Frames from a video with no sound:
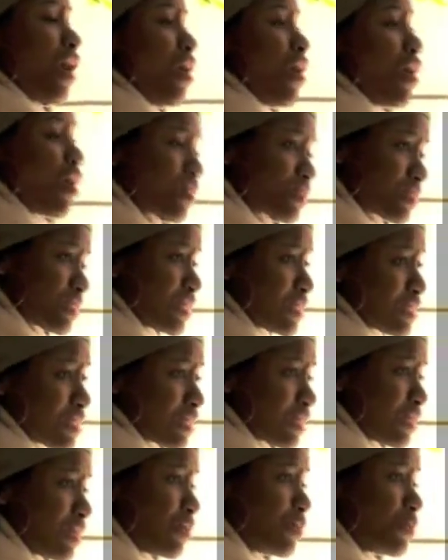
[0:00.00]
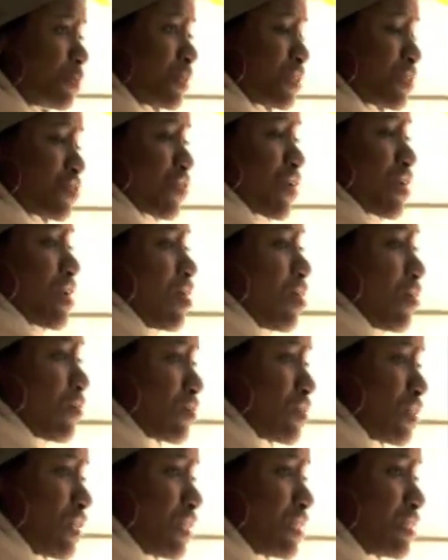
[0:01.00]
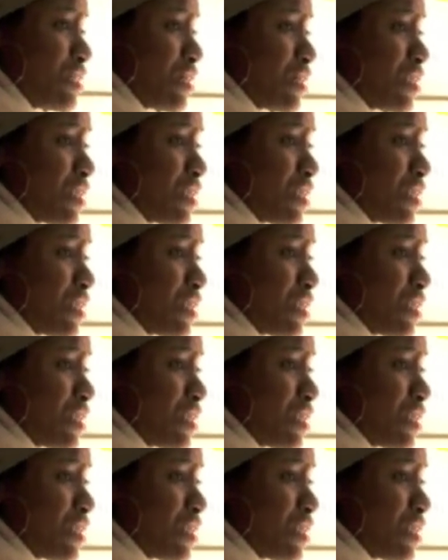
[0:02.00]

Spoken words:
I asked him to kill me straight after he'd done